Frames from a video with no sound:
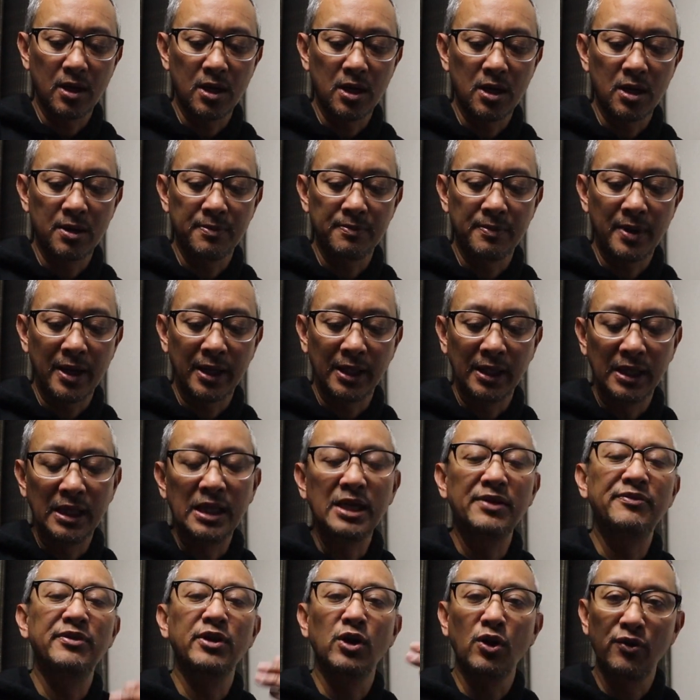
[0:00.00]
um, I'd
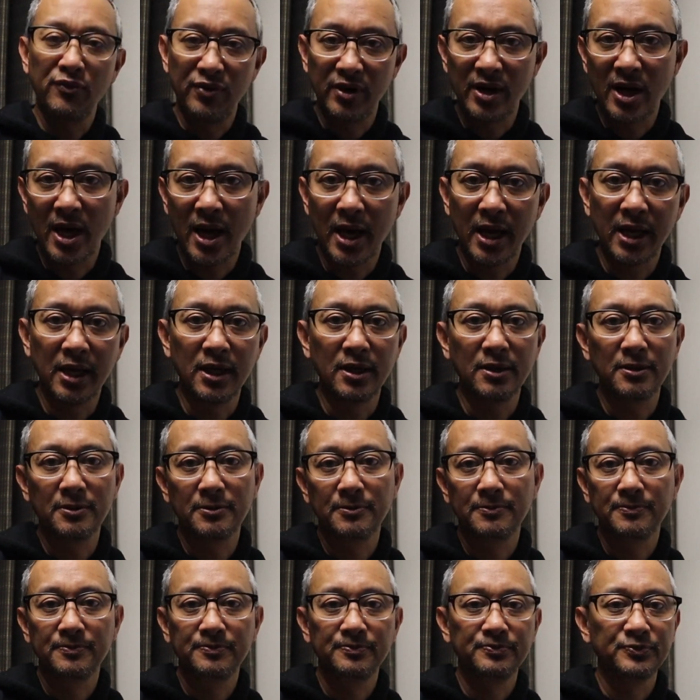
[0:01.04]
leave it overnight,
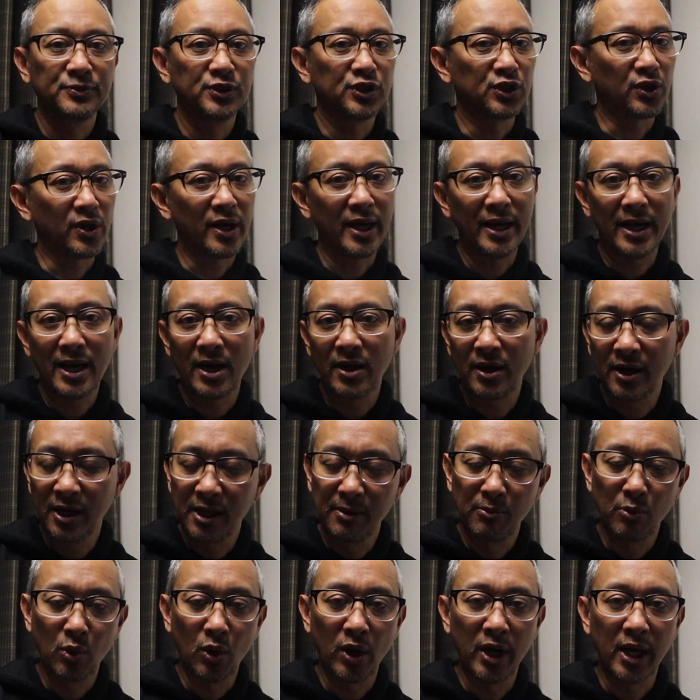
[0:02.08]
try it out in
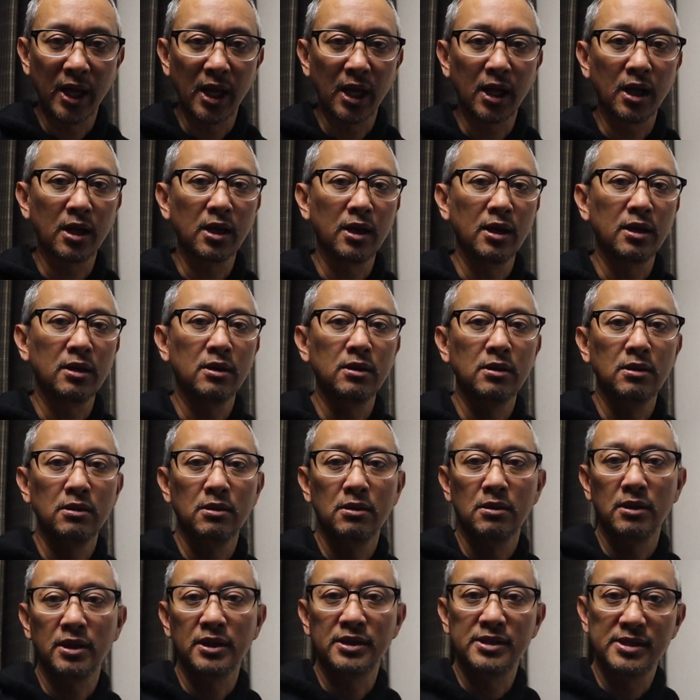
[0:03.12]
the morning,
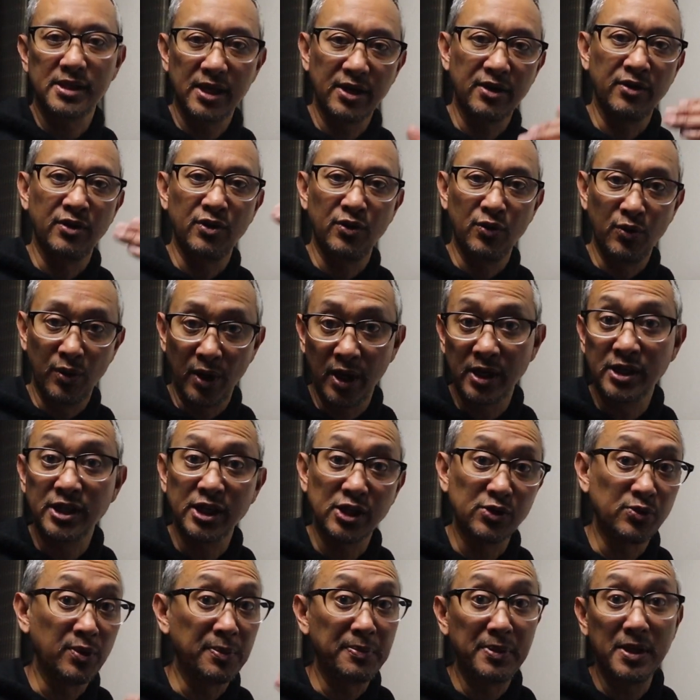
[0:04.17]
etc., and, and
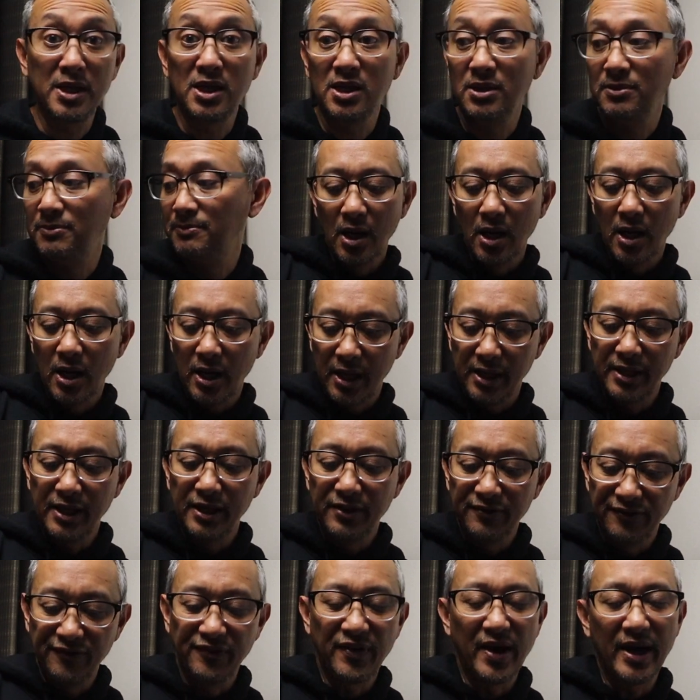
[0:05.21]
just repeat. And
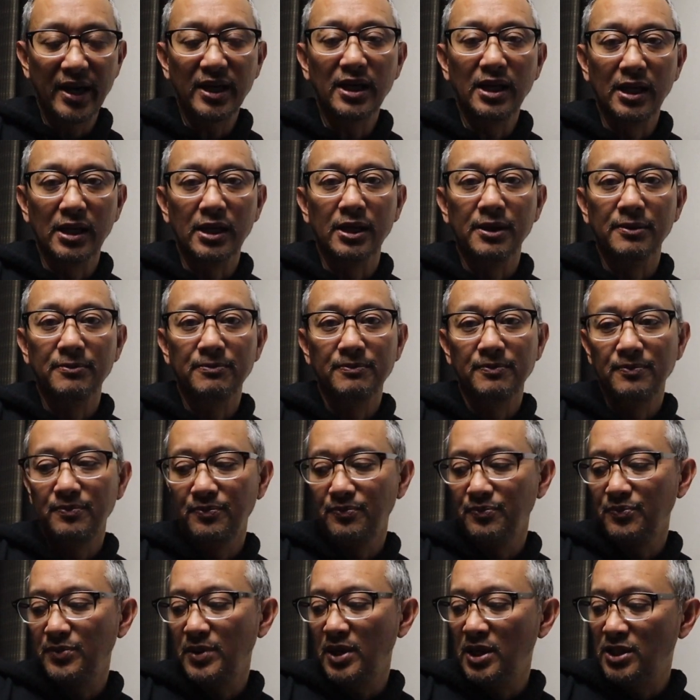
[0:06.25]
then finally,
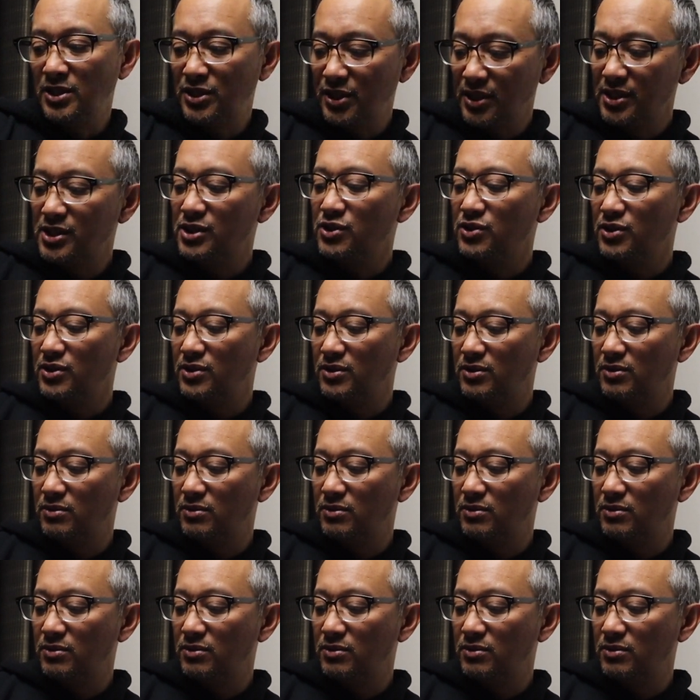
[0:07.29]
it just